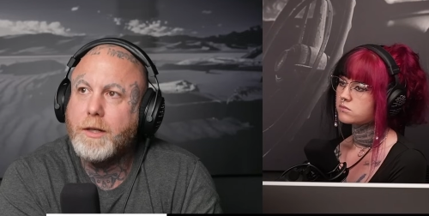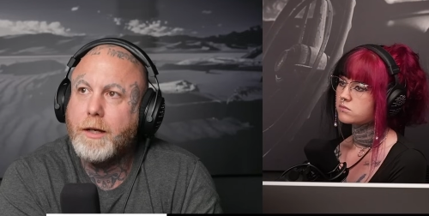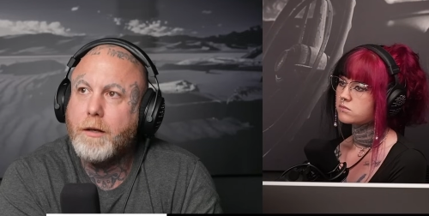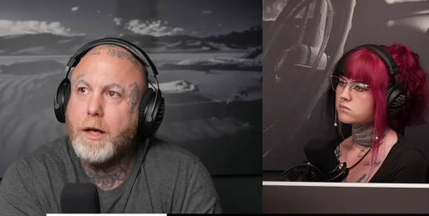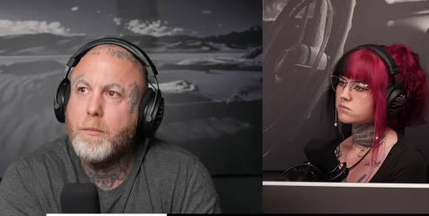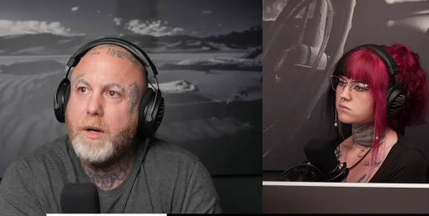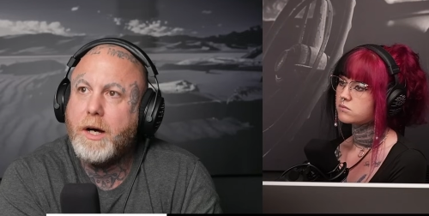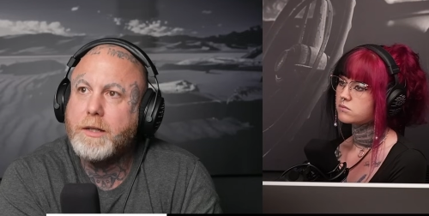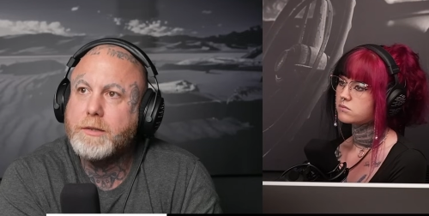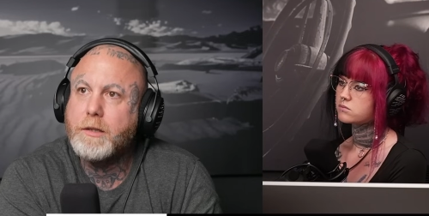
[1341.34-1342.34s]
Speaker 1: a a
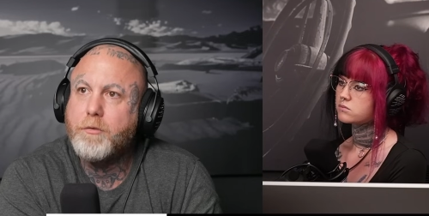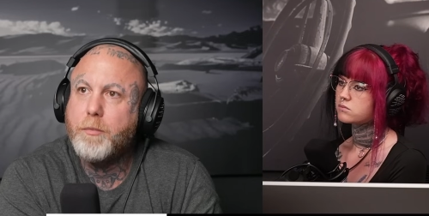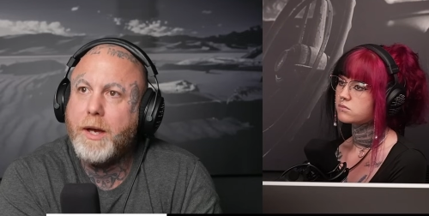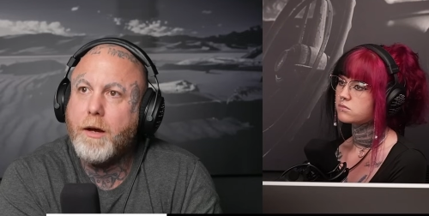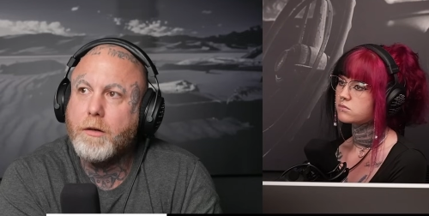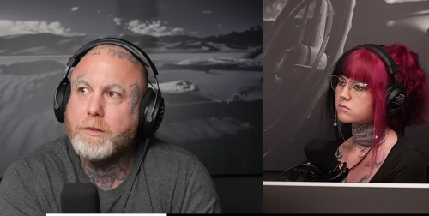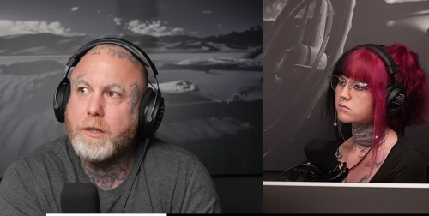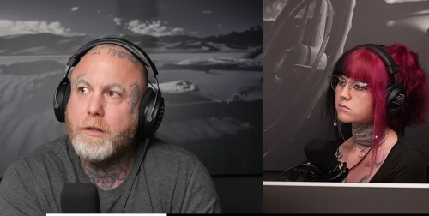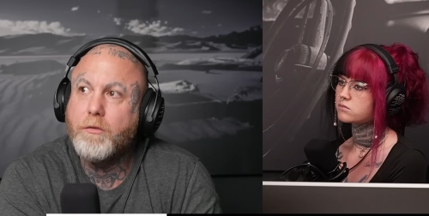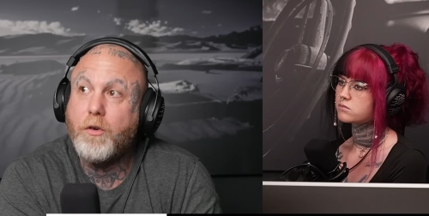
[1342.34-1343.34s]
positive parent
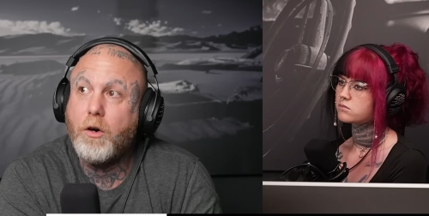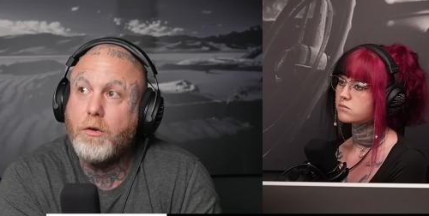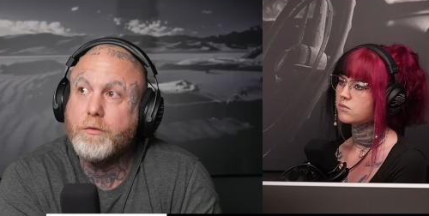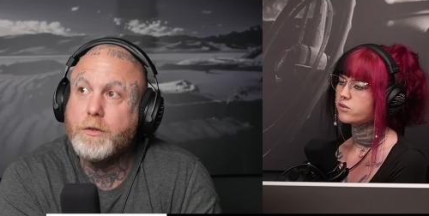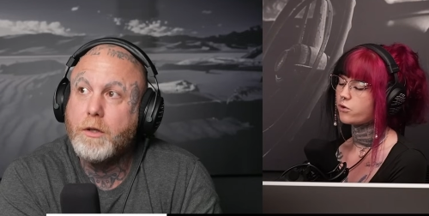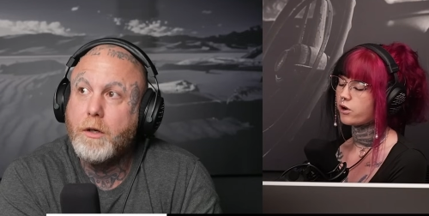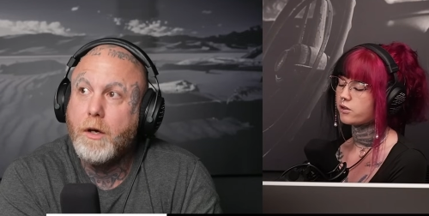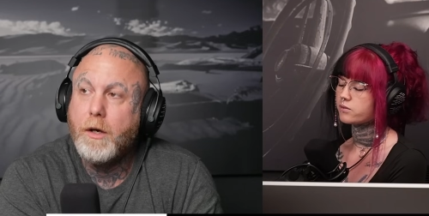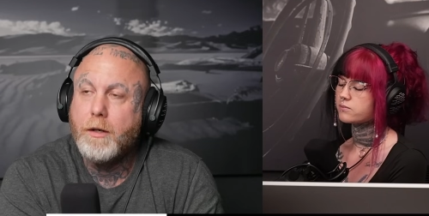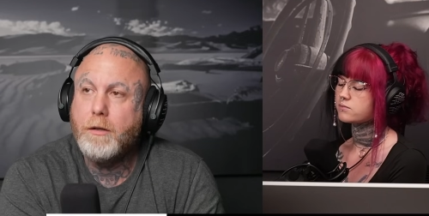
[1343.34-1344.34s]
involved.
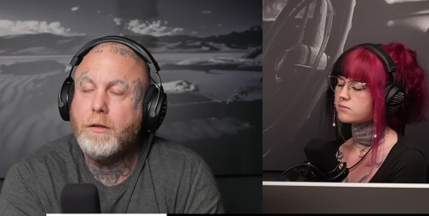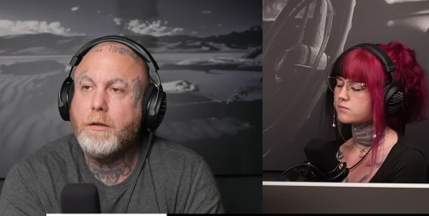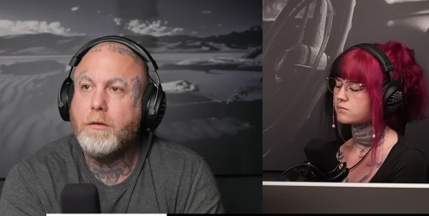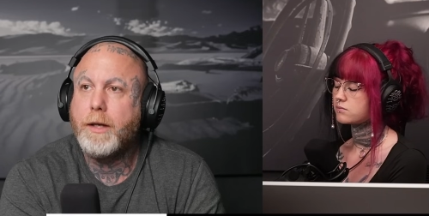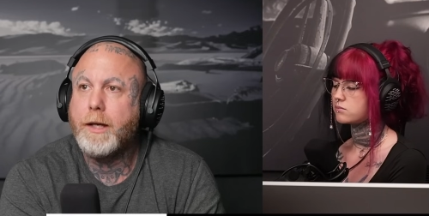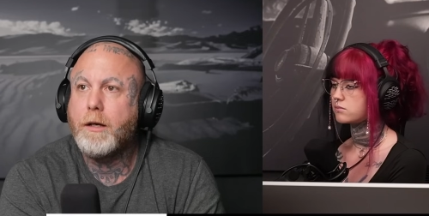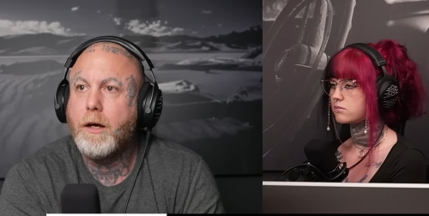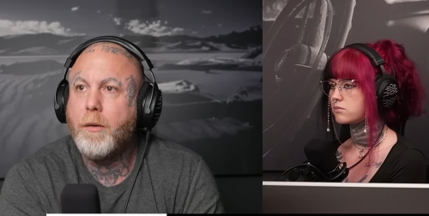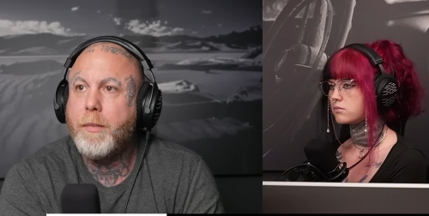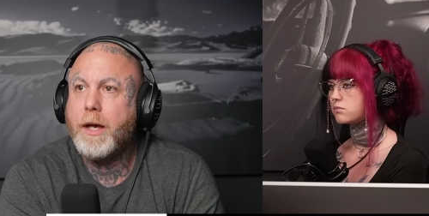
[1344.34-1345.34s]
Right. Like
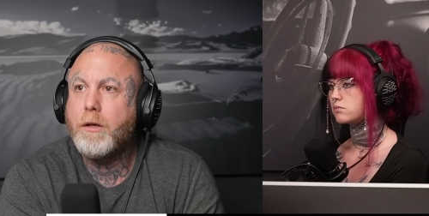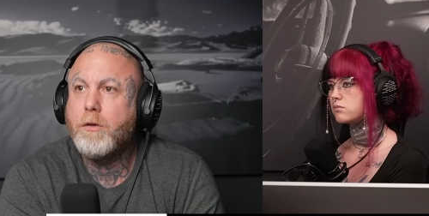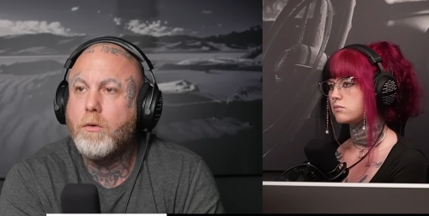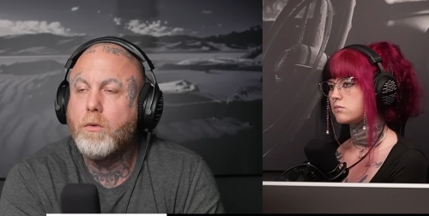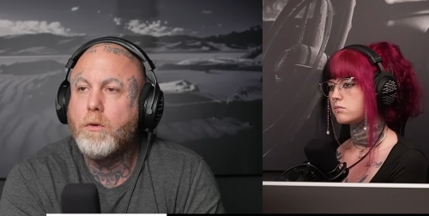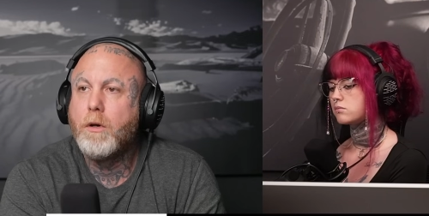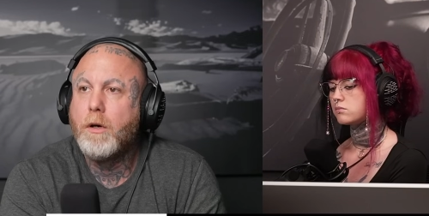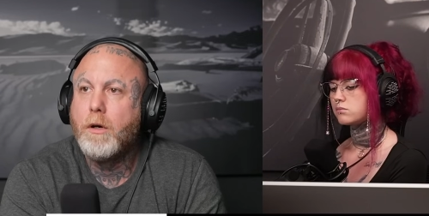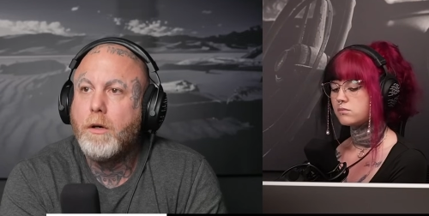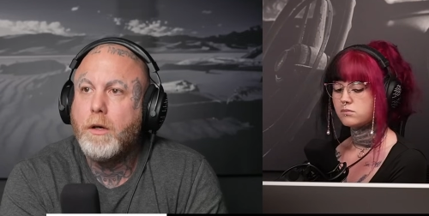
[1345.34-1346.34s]
a man who
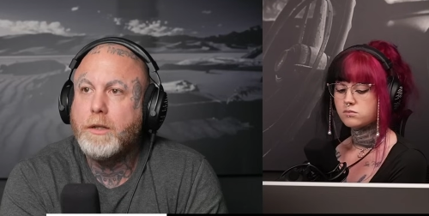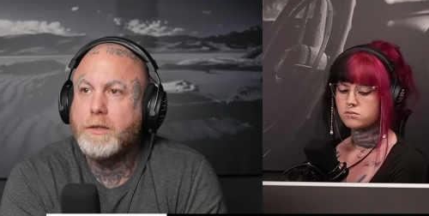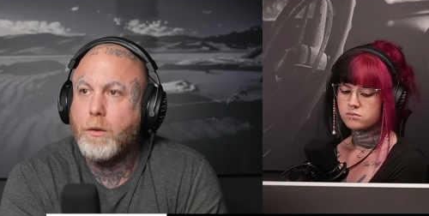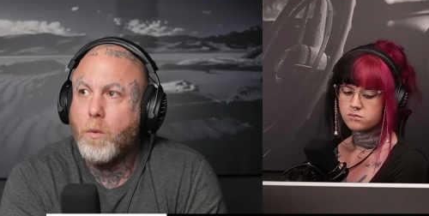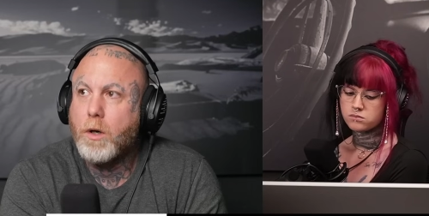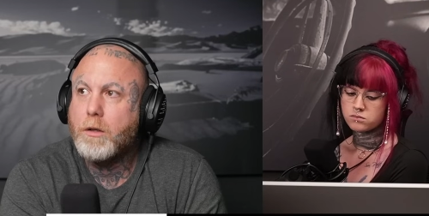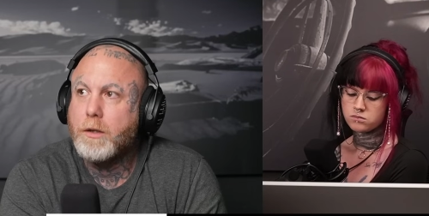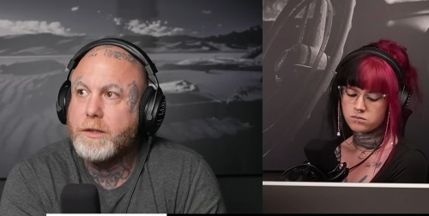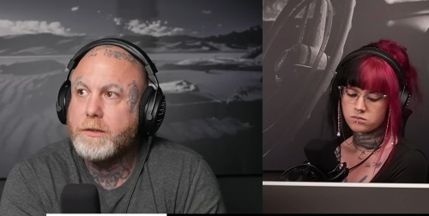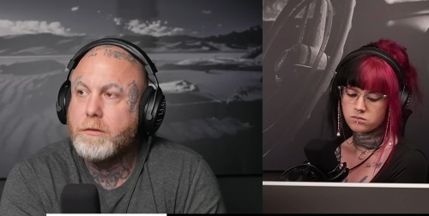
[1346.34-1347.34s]
is a
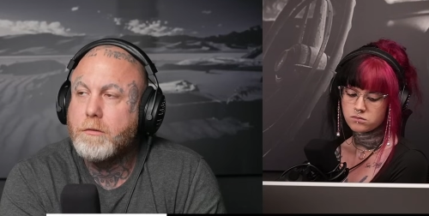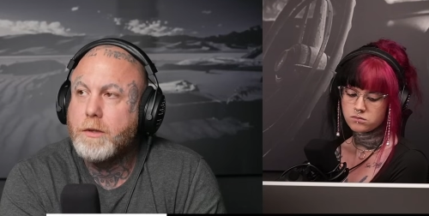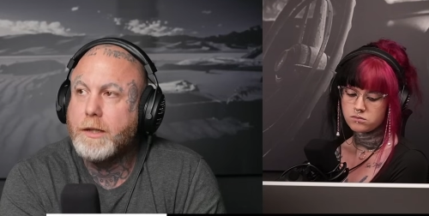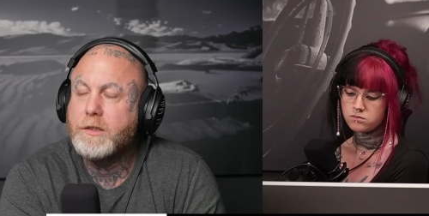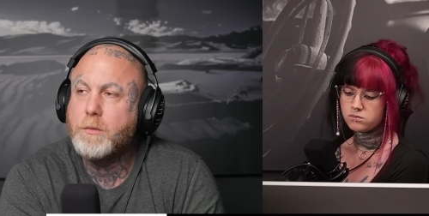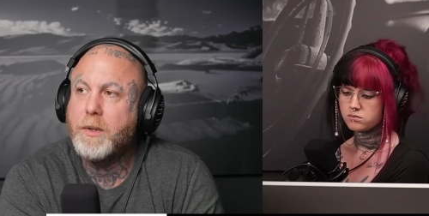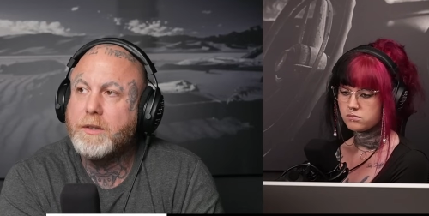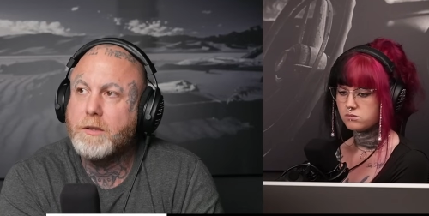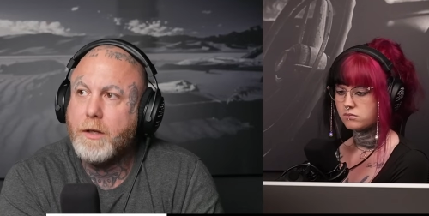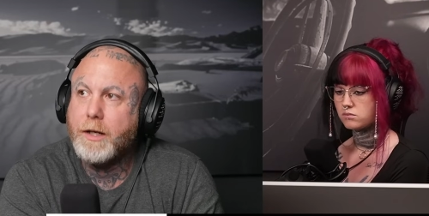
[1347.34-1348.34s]
workless that spends
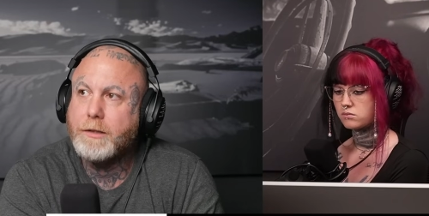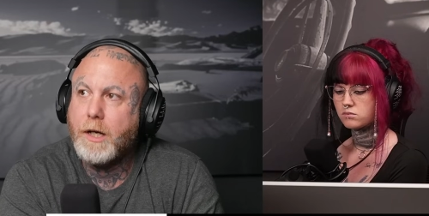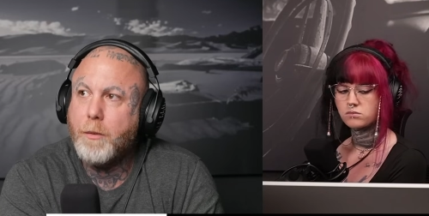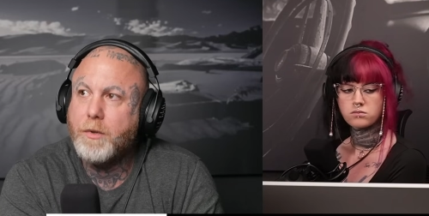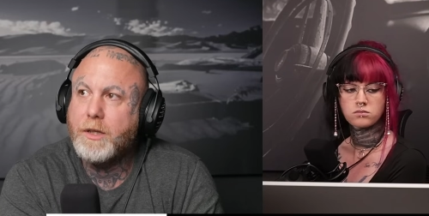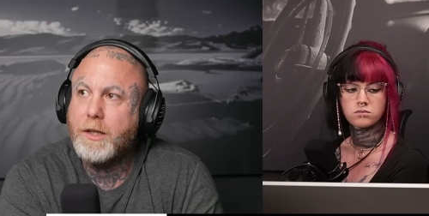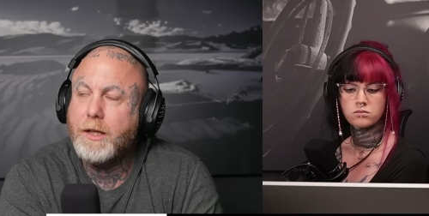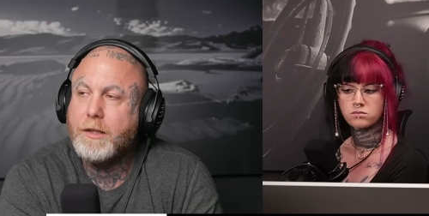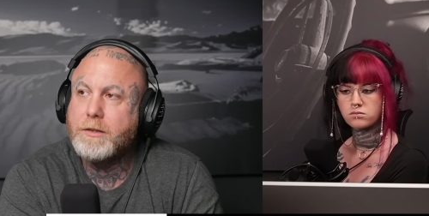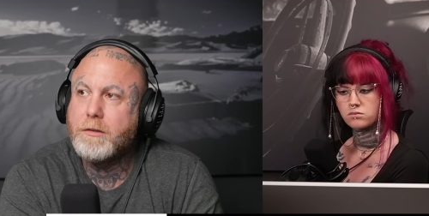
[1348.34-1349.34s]
a lot of time with the
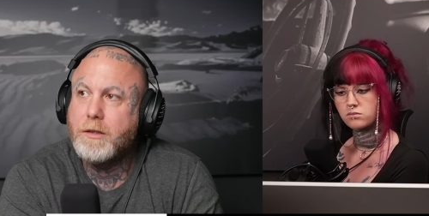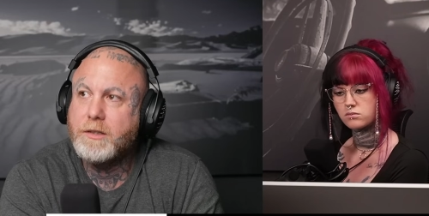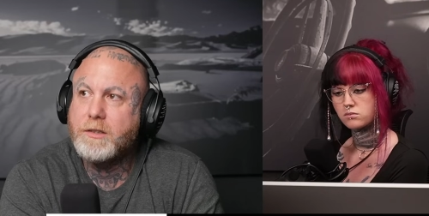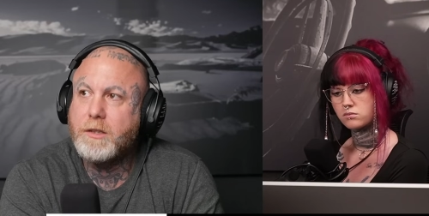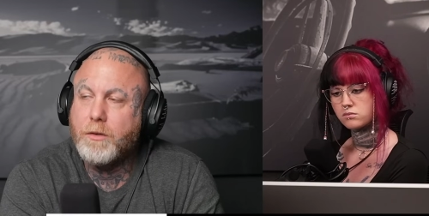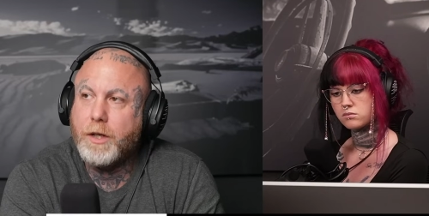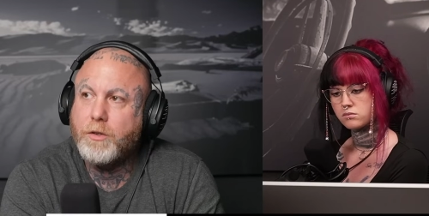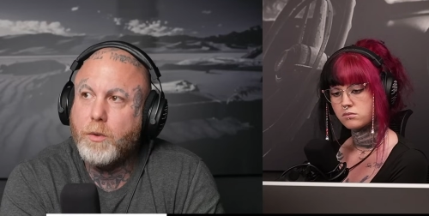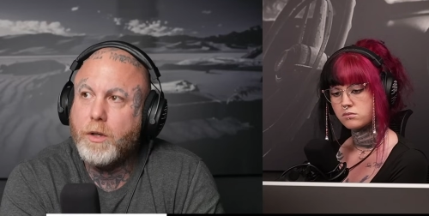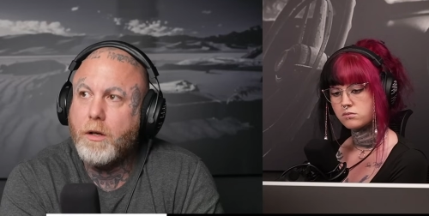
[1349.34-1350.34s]
kids is still not
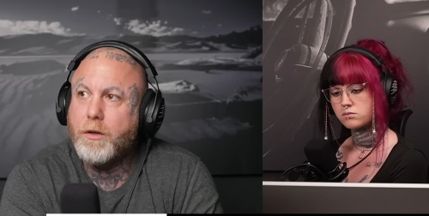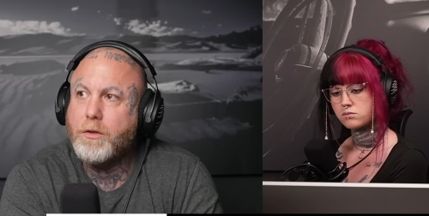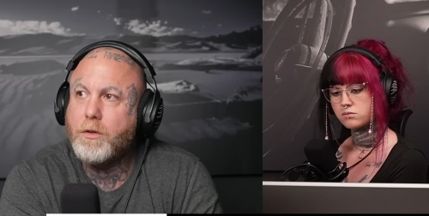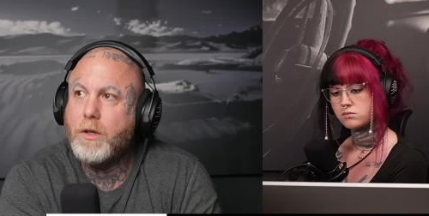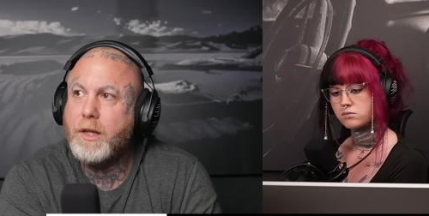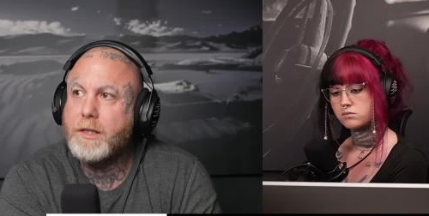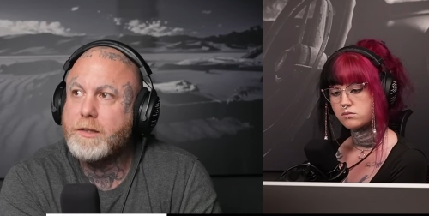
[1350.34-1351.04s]
doing all the duties